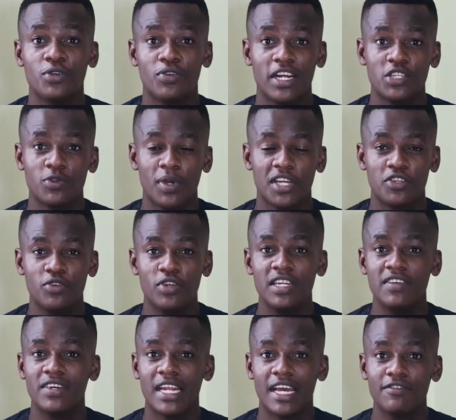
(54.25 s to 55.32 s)
graduate. You don't
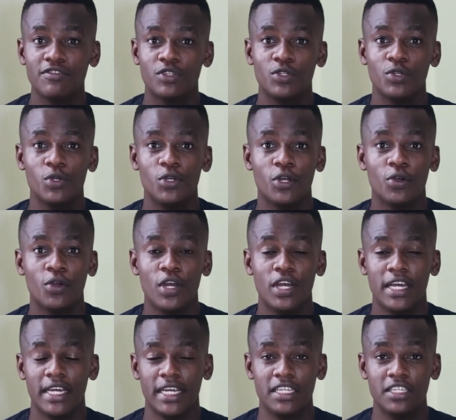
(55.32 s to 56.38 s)
even have to do your
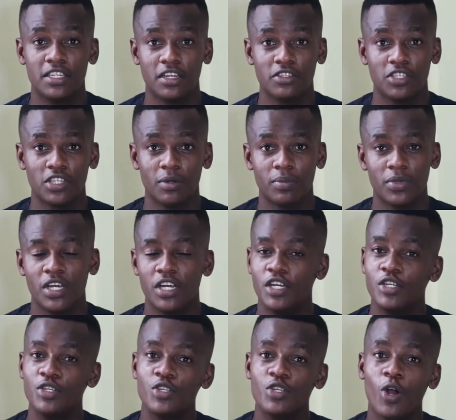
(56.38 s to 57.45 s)
internship.
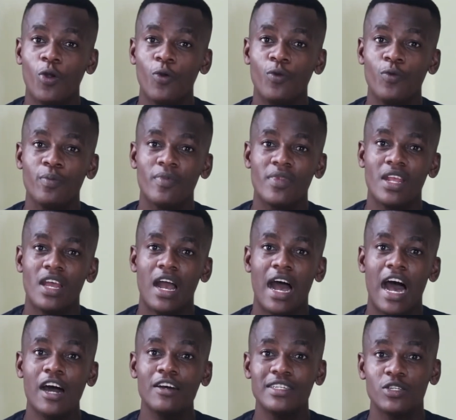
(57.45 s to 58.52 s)
So
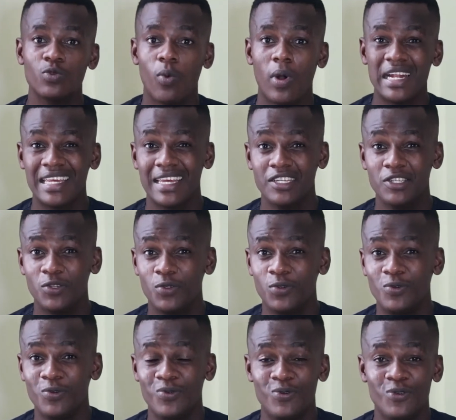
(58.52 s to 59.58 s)
how does one get
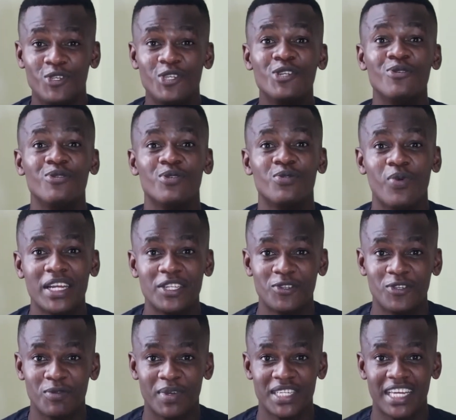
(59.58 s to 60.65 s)
to choose when to
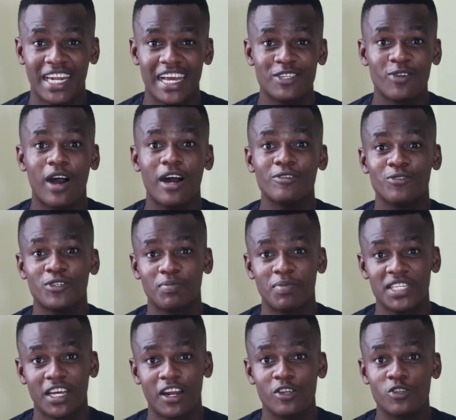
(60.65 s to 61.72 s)
specialize or how to
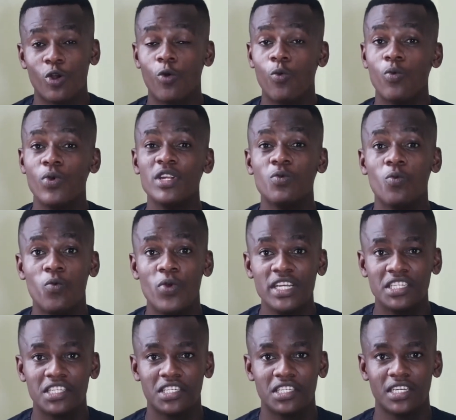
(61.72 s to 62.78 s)
specialize or in
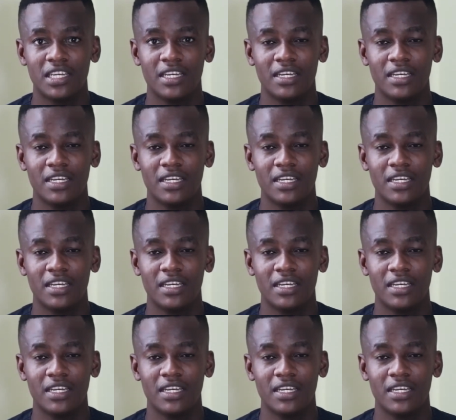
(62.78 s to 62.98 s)
which